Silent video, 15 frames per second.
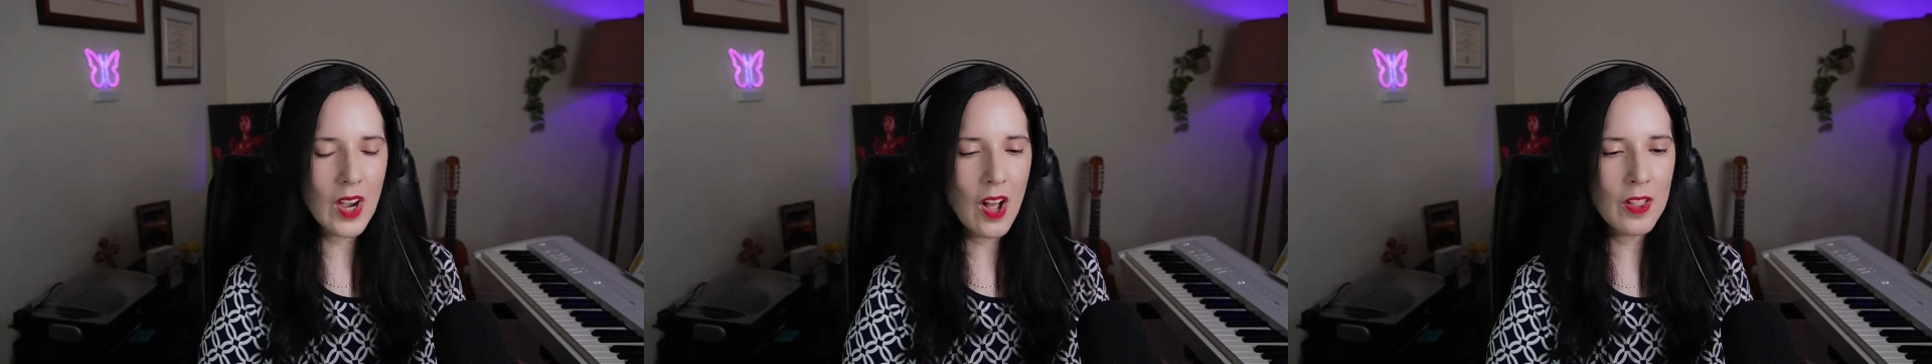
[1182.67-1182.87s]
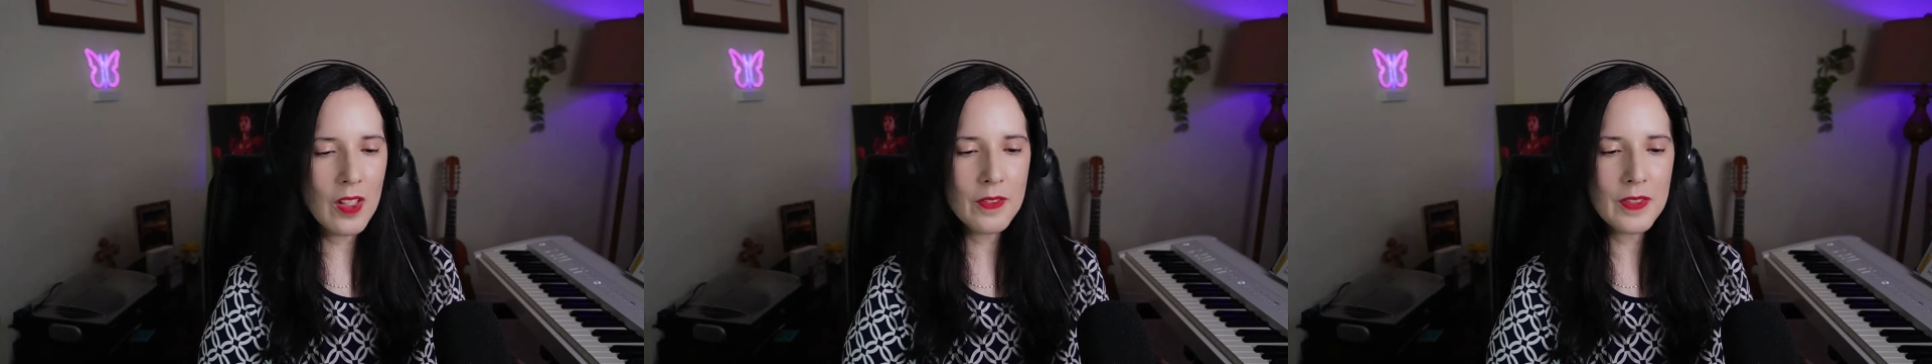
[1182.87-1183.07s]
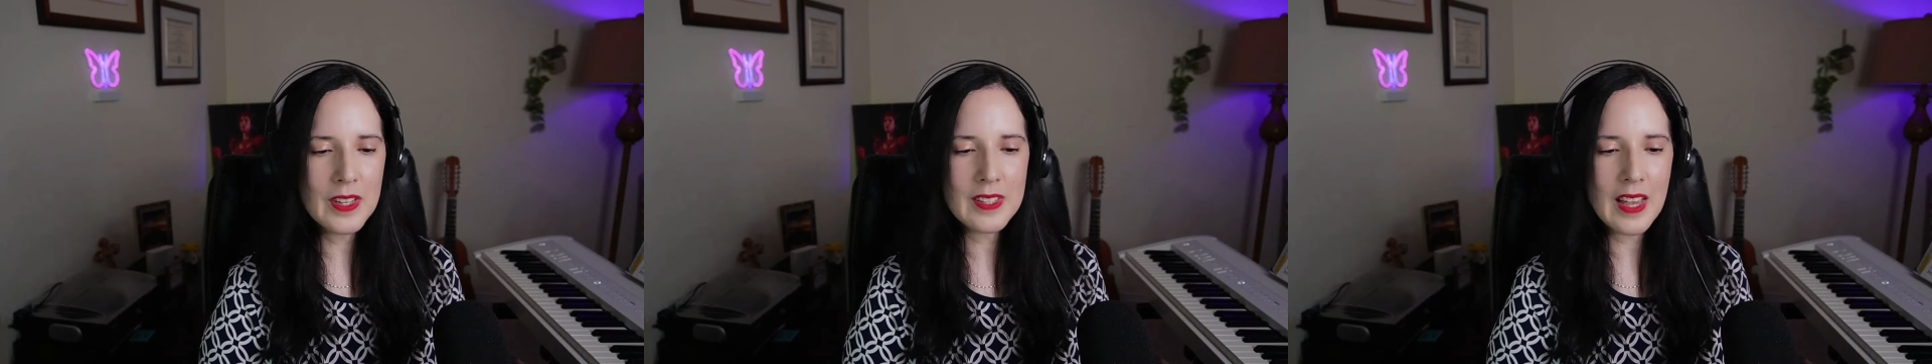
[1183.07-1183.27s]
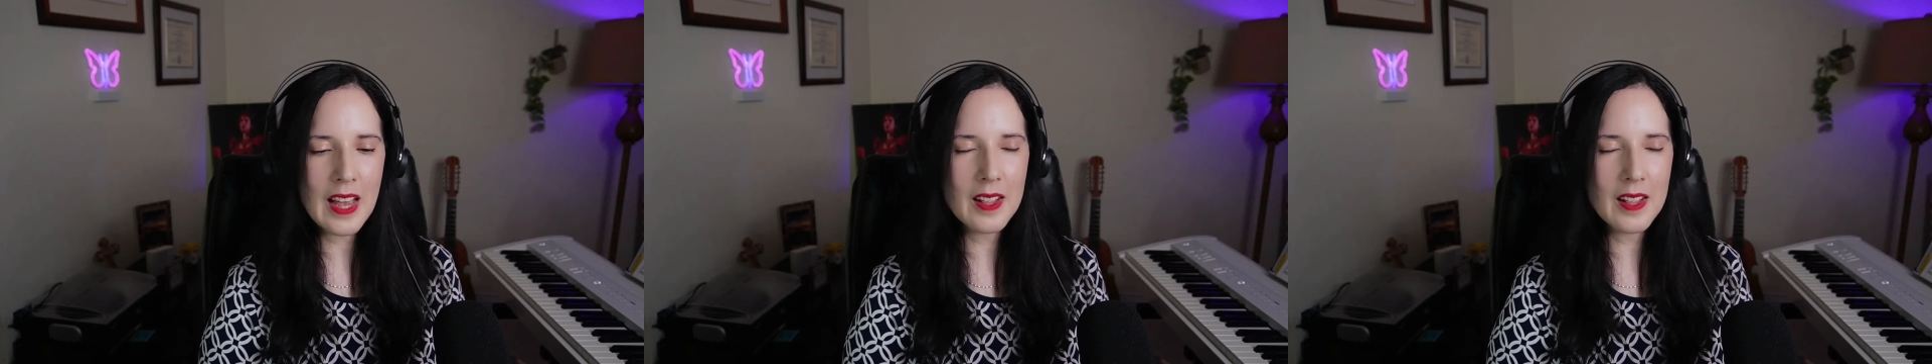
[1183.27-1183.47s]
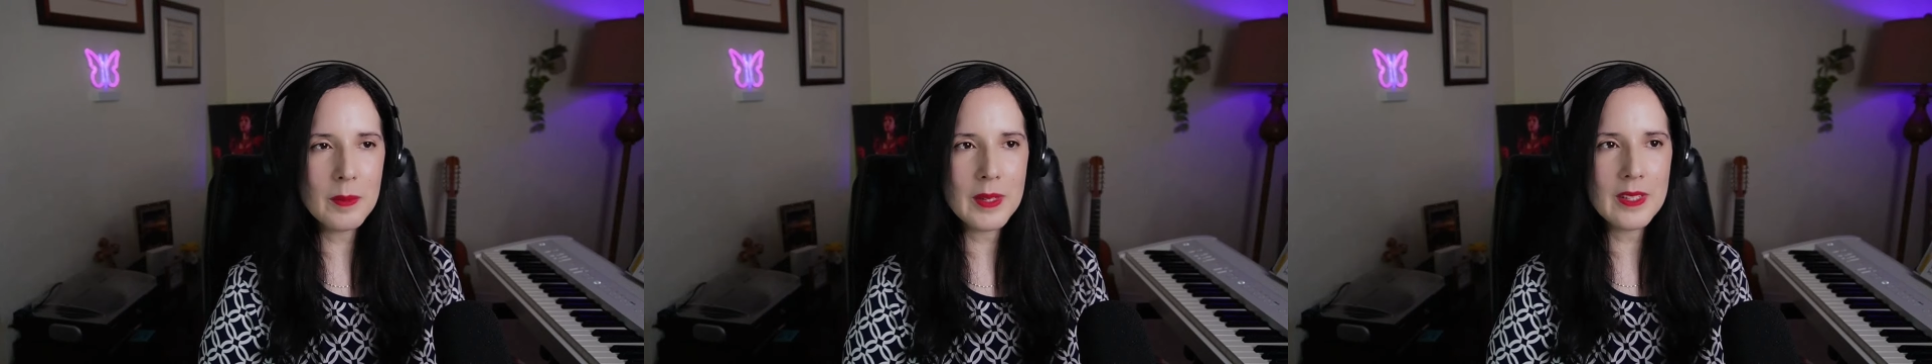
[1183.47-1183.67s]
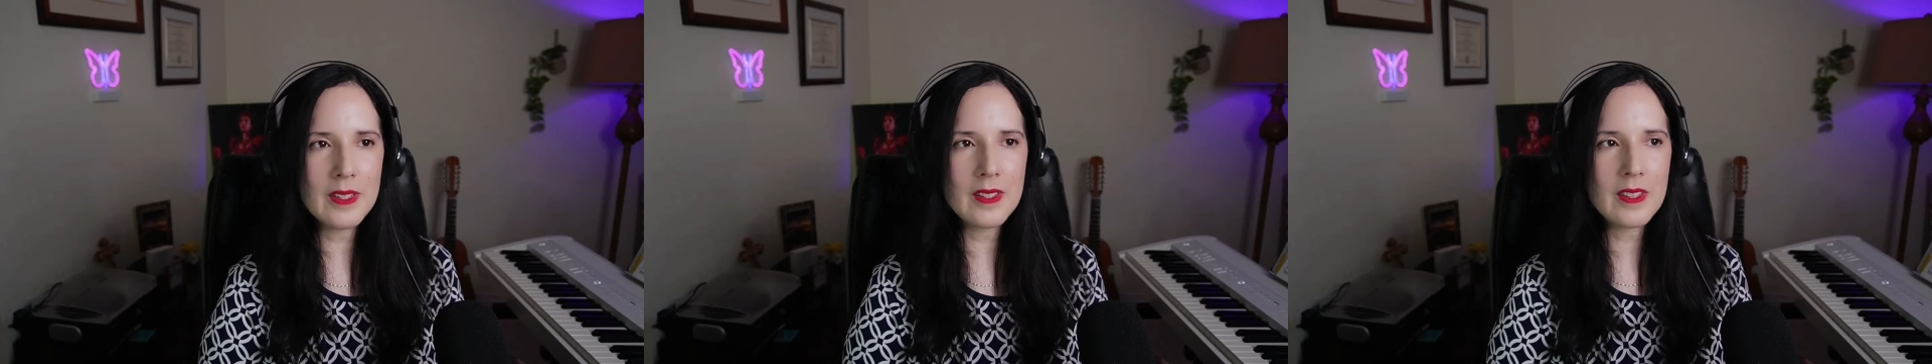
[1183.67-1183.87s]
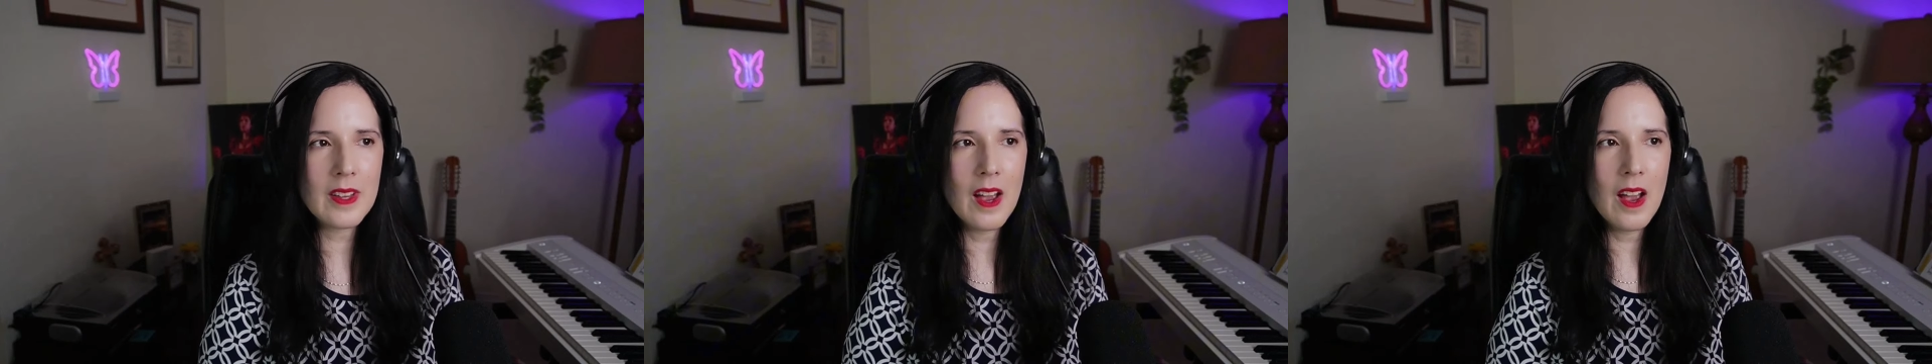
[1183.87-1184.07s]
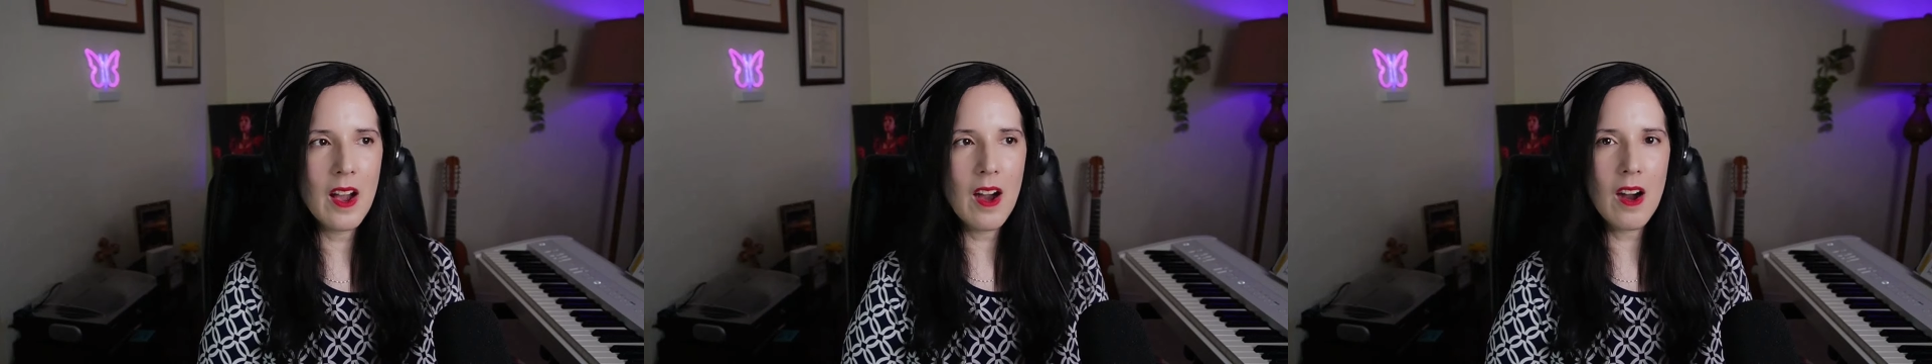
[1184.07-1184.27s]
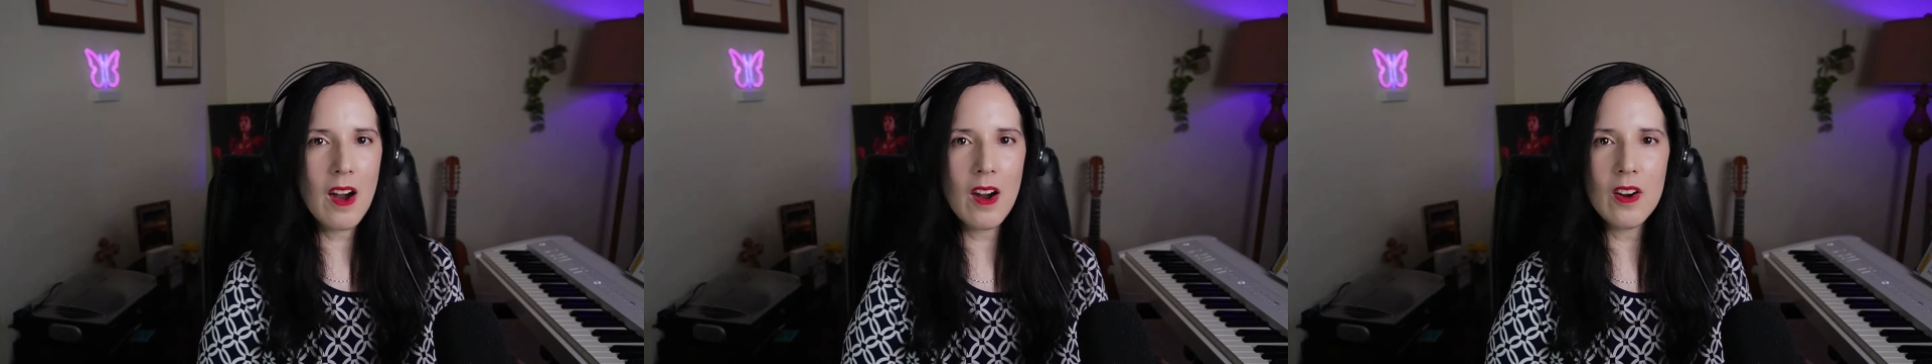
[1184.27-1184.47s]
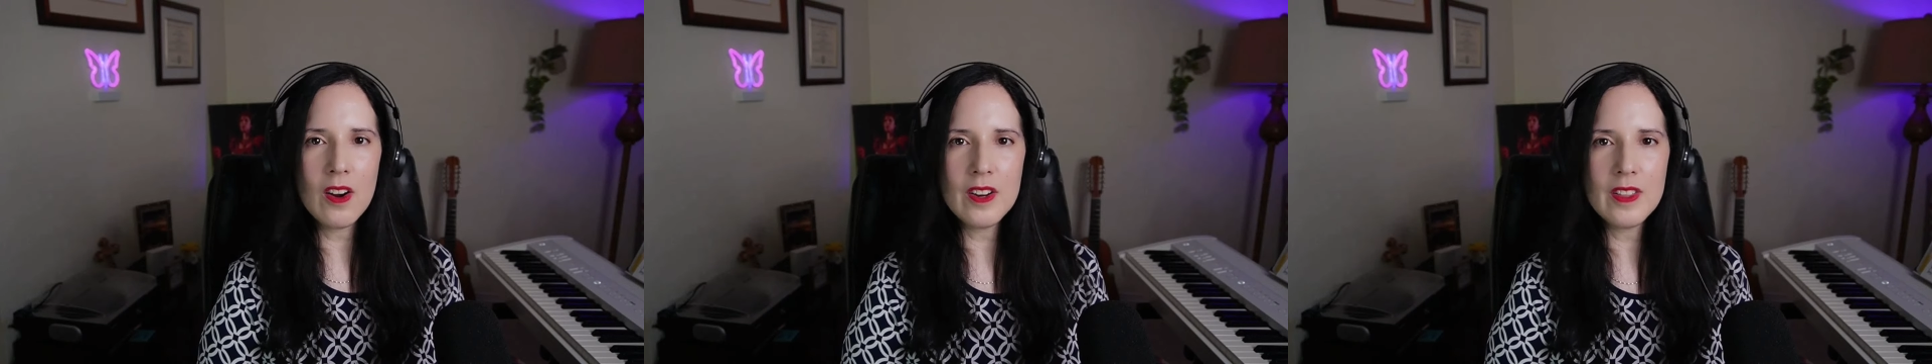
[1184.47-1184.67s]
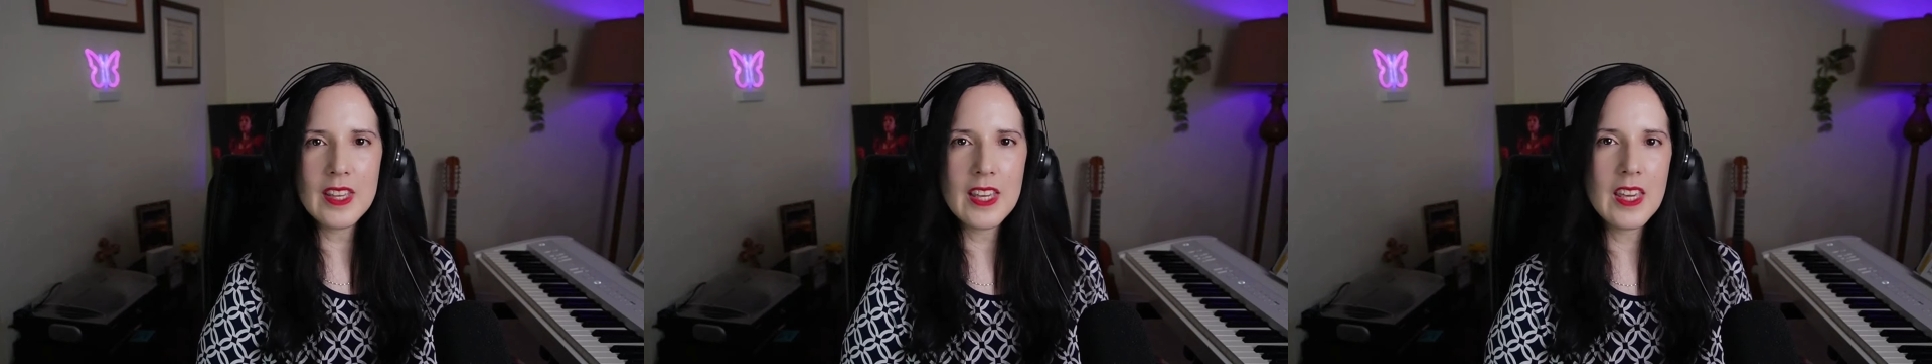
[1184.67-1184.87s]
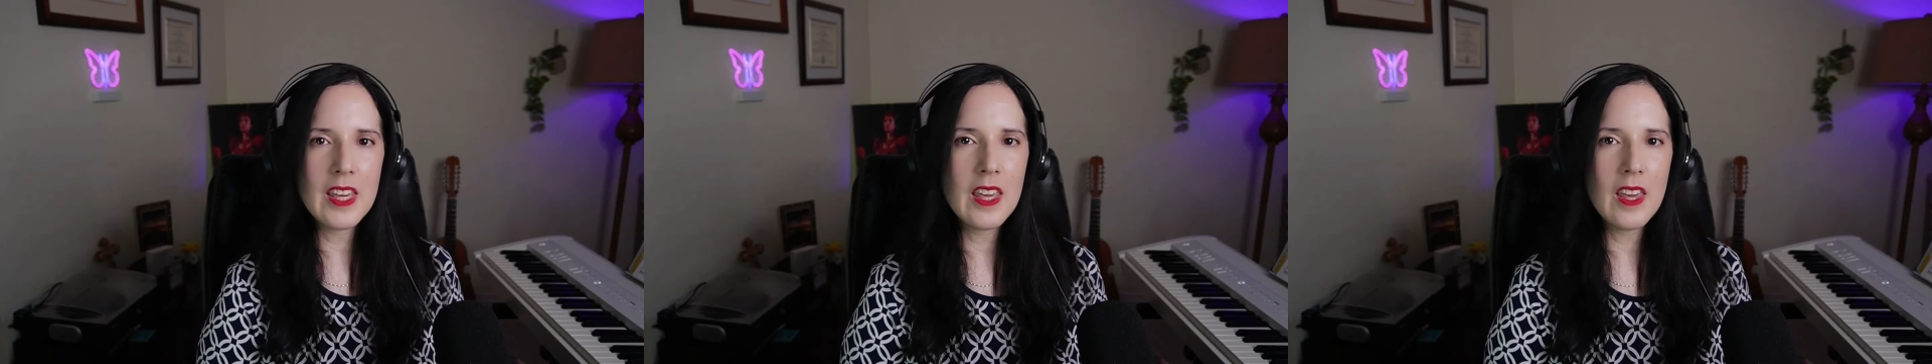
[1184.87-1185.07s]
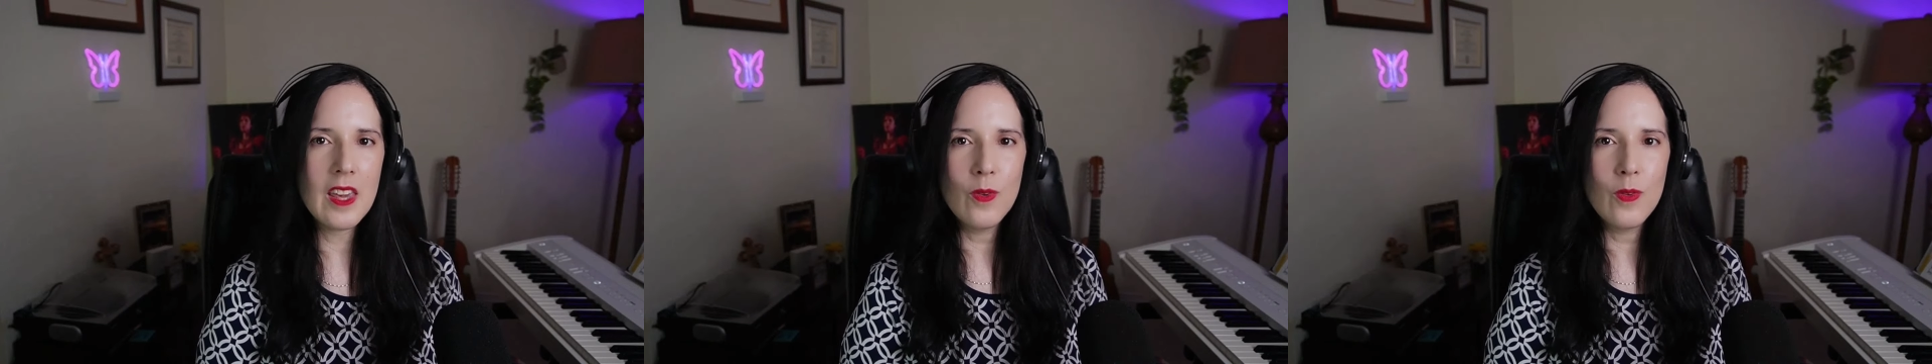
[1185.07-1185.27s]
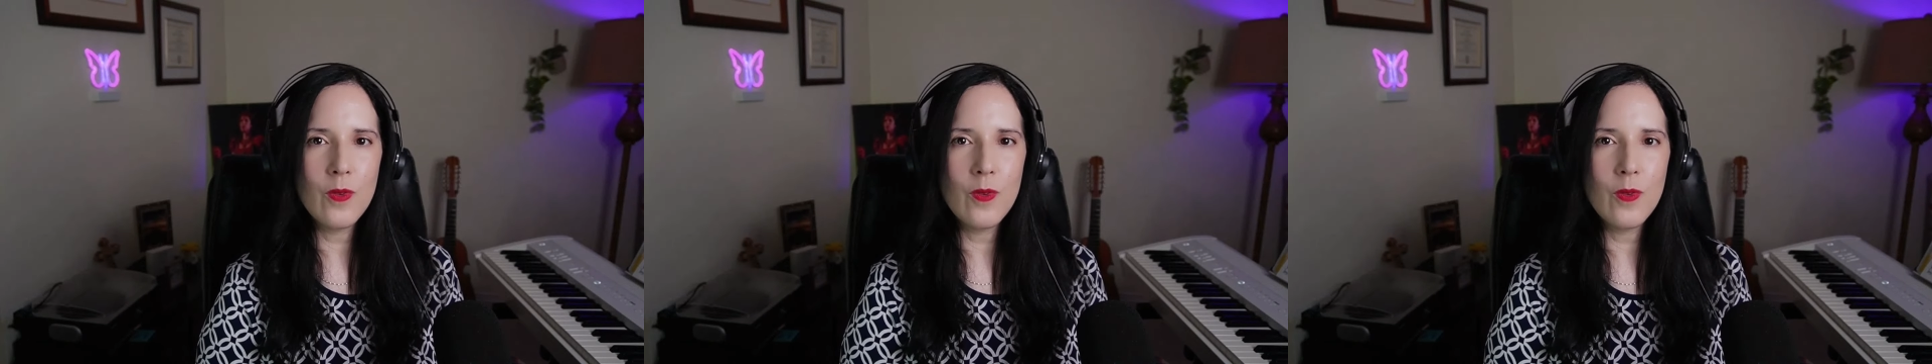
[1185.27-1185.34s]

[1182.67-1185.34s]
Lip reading: All of these elements are the key